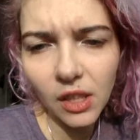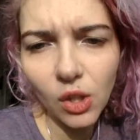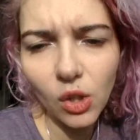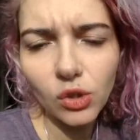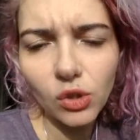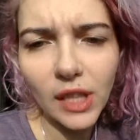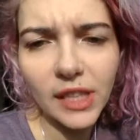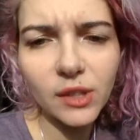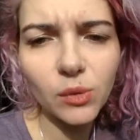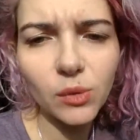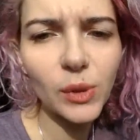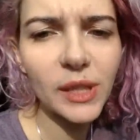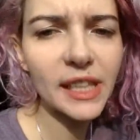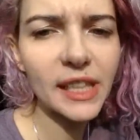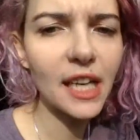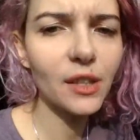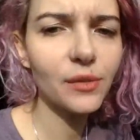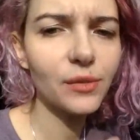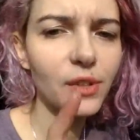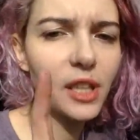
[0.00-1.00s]
All right. We
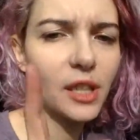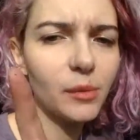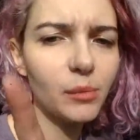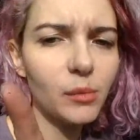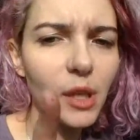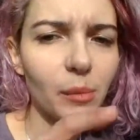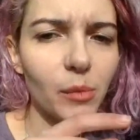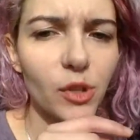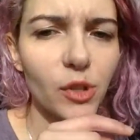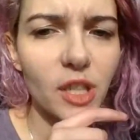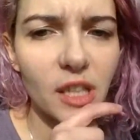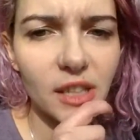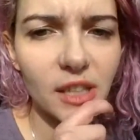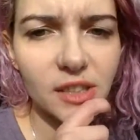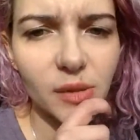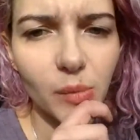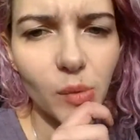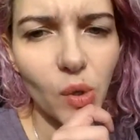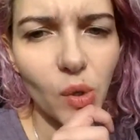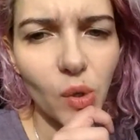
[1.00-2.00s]
have. I'm looking at
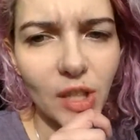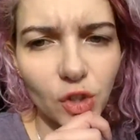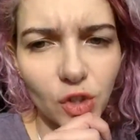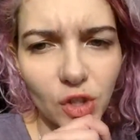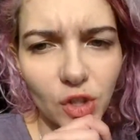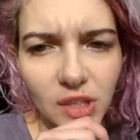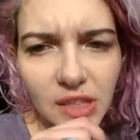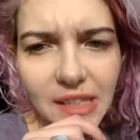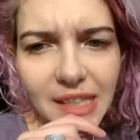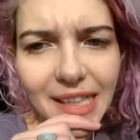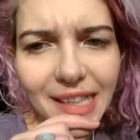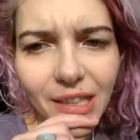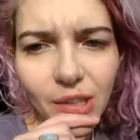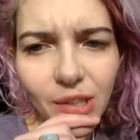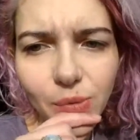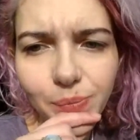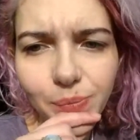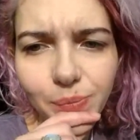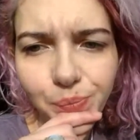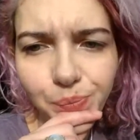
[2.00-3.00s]
some questions
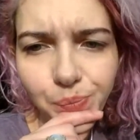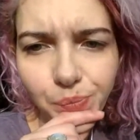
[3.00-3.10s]
now.